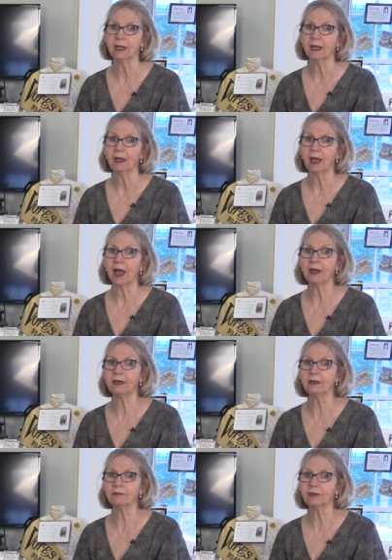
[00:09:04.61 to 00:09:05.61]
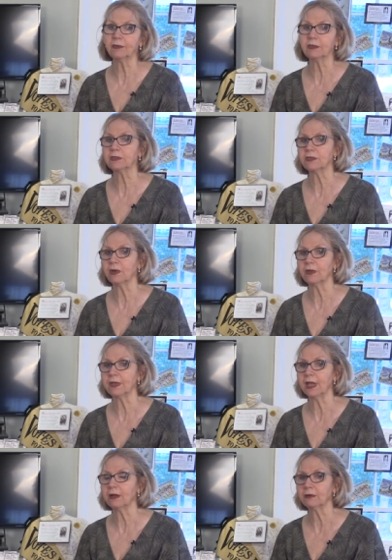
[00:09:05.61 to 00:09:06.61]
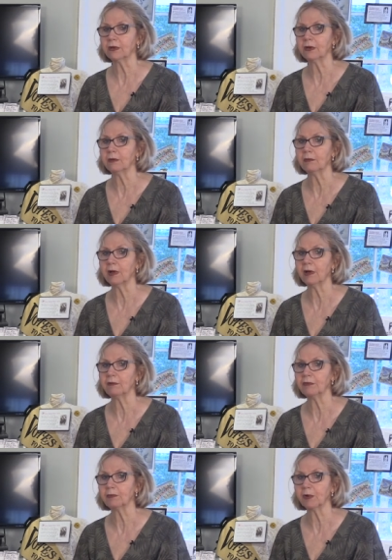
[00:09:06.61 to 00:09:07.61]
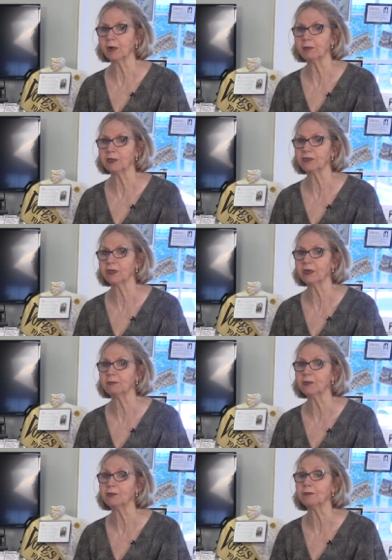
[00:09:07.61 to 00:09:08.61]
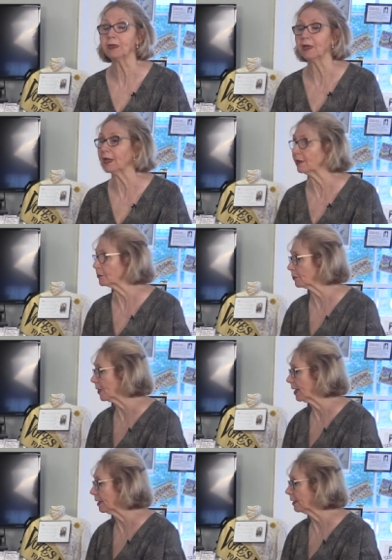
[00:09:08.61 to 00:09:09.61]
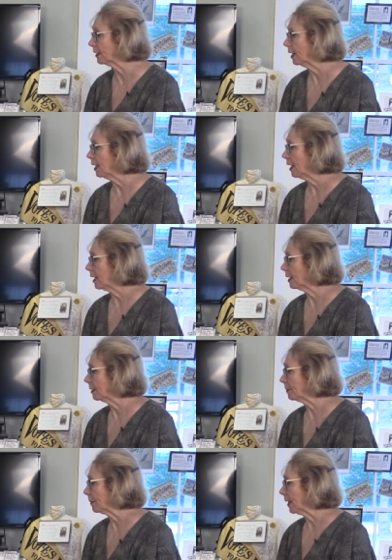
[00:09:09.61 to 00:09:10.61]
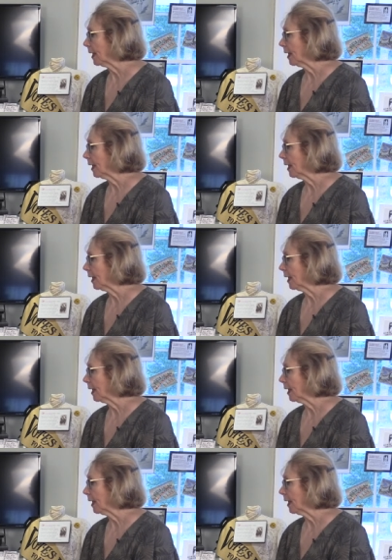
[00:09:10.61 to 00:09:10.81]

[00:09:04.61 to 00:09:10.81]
had an influence on the outcome of the Prohibition movement as well. Um,